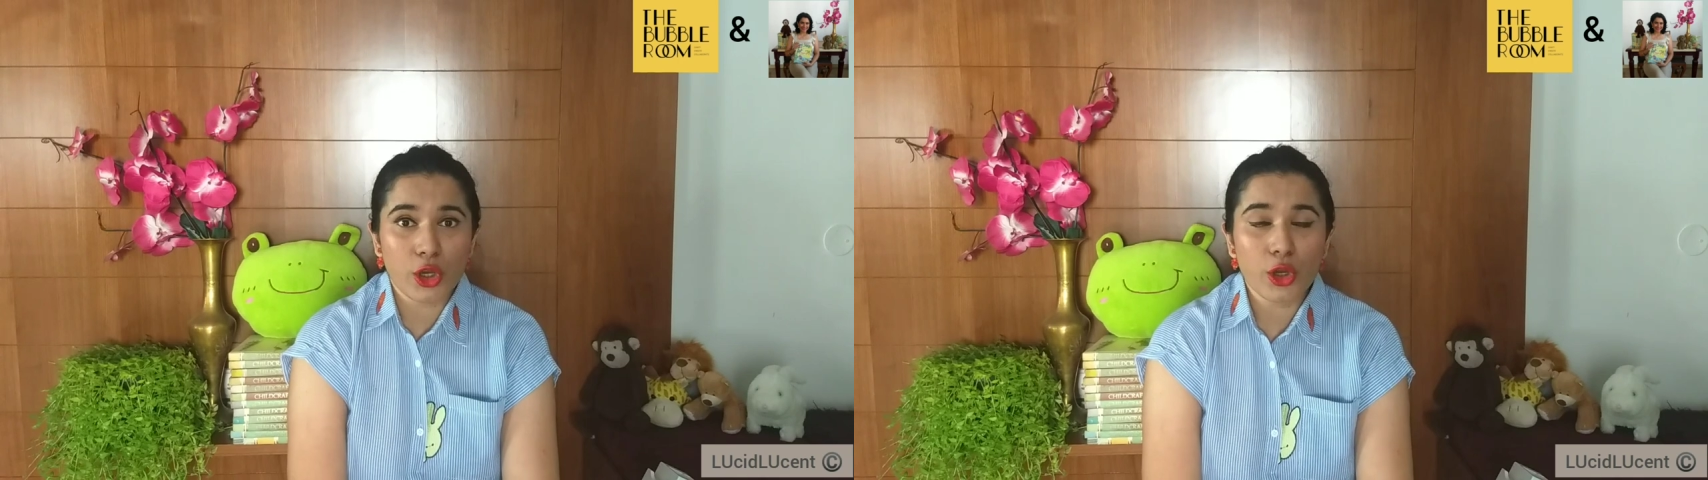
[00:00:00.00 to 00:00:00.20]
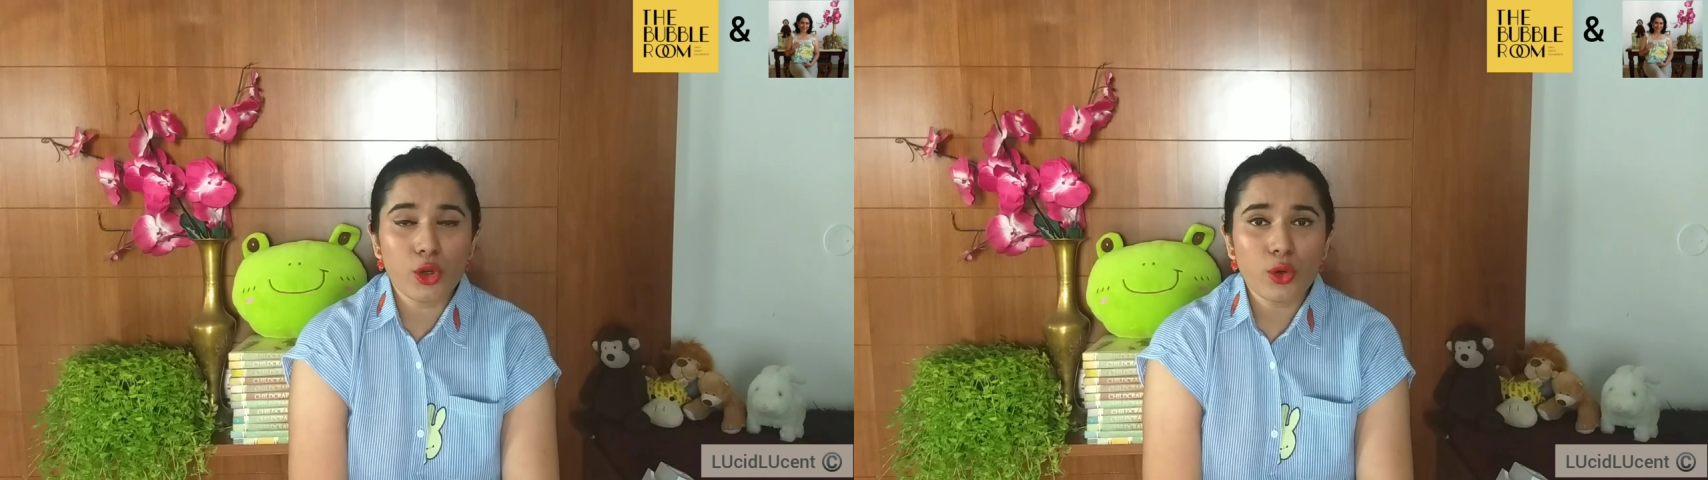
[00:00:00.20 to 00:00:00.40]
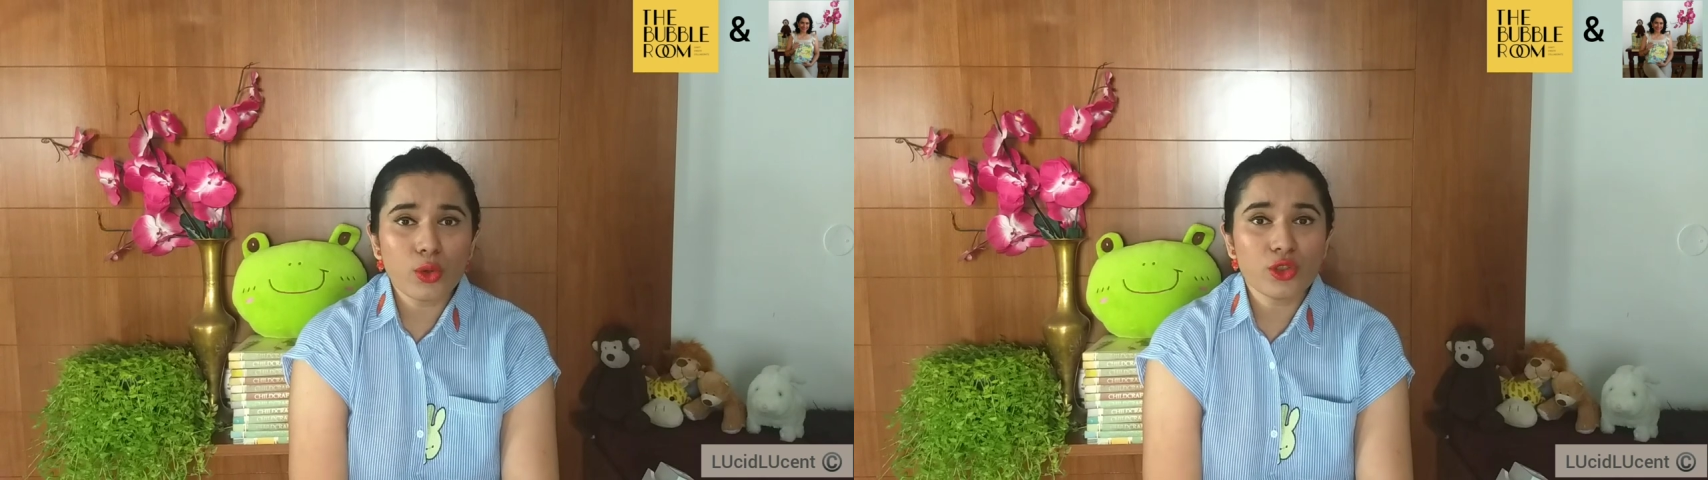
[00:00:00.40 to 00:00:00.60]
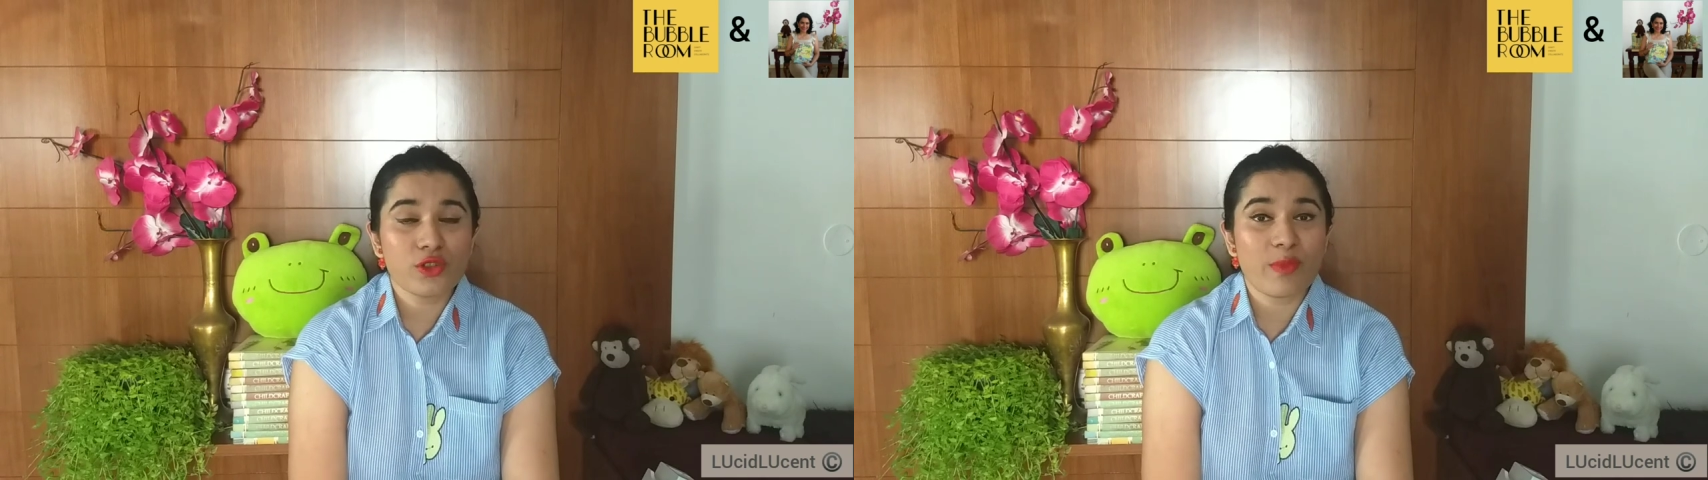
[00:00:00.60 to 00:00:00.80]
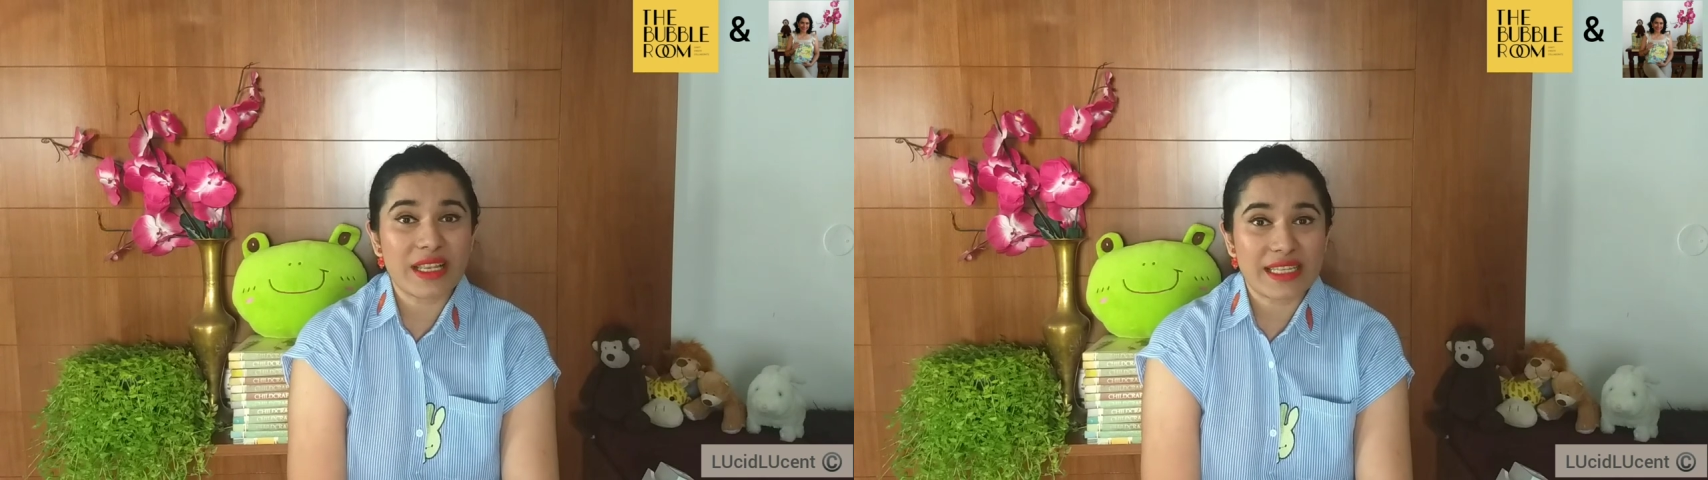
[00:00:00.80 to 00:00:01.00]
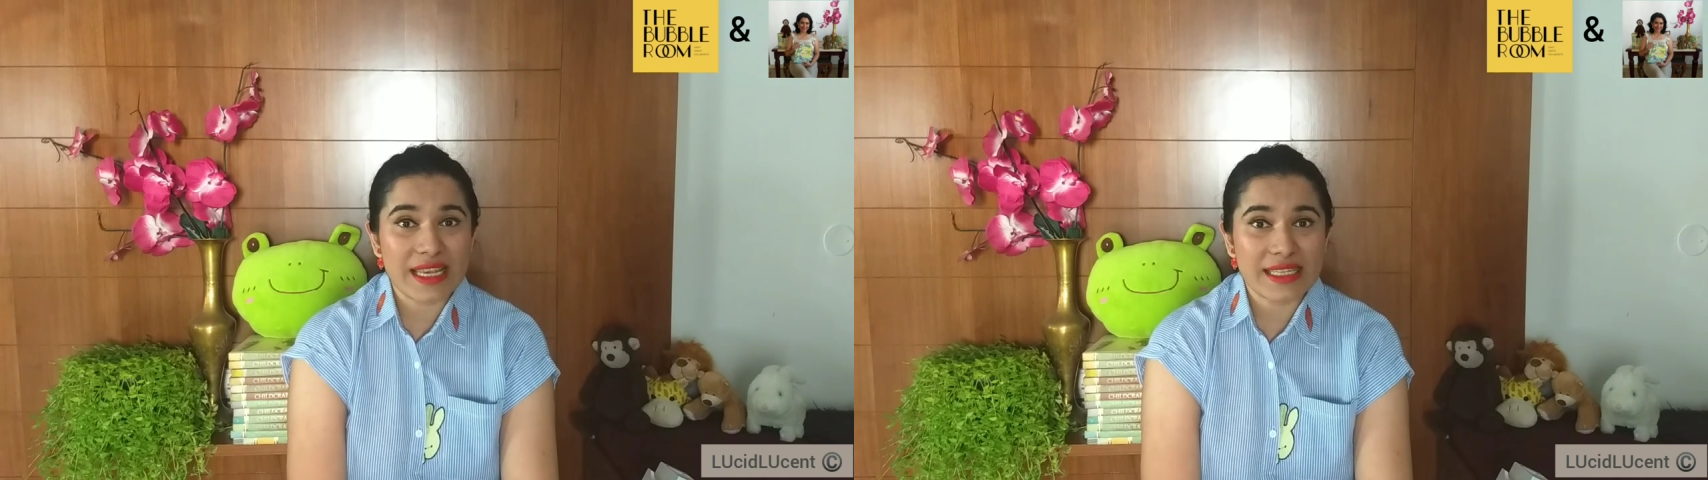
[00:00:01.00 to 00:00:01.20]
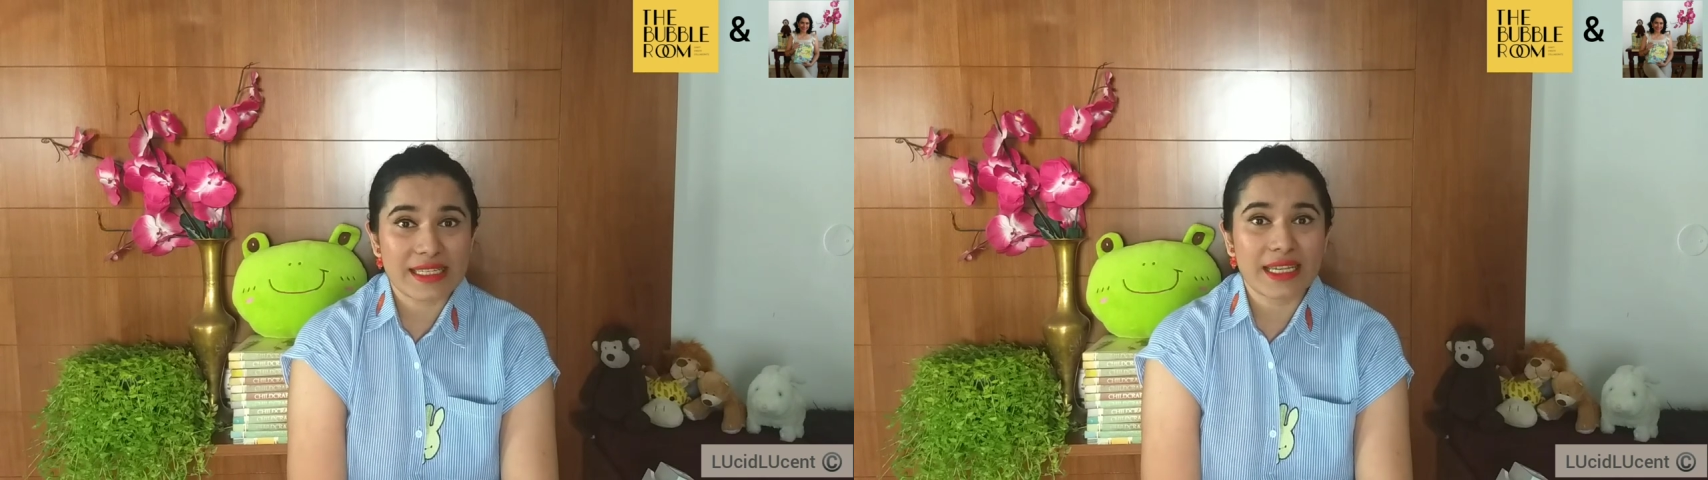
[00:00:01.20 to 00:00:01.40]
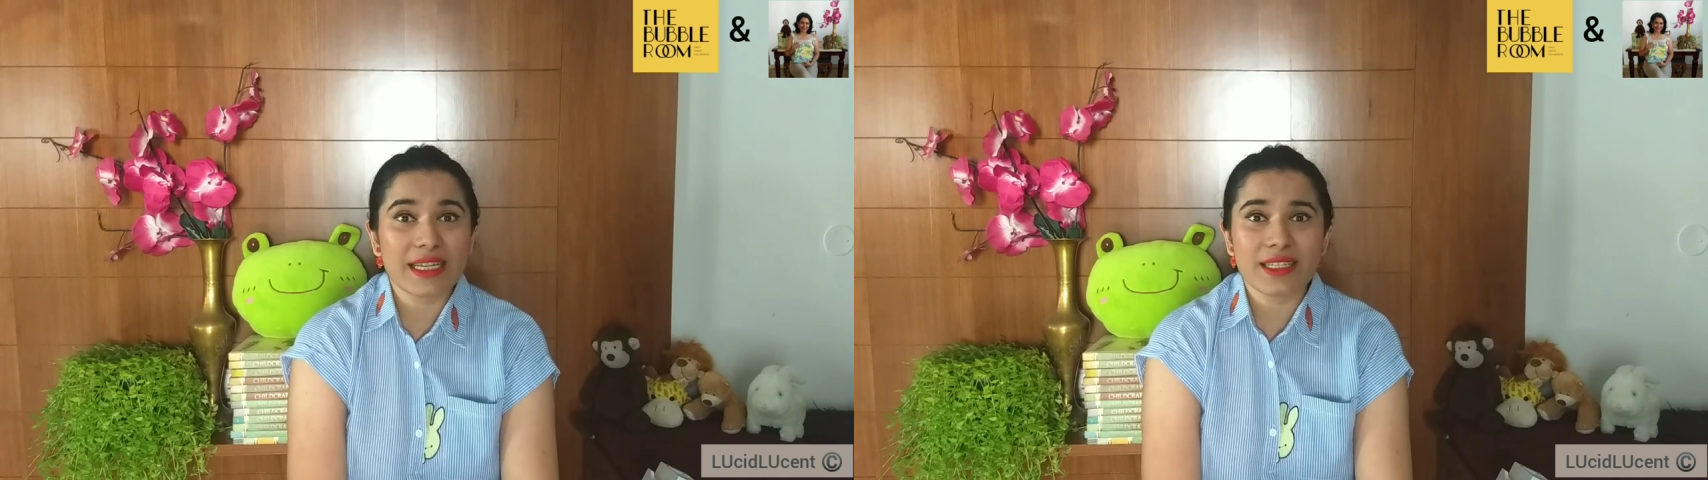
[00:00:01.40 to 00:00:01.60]
huge
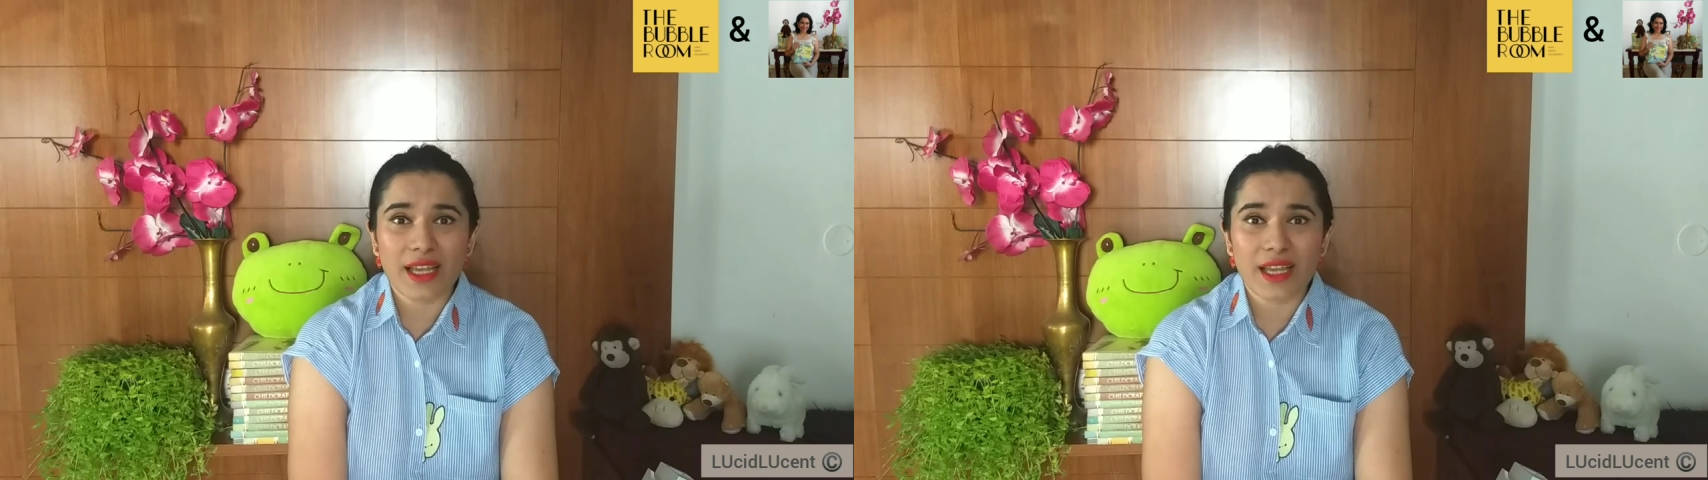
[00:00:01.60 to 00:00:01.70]
majestic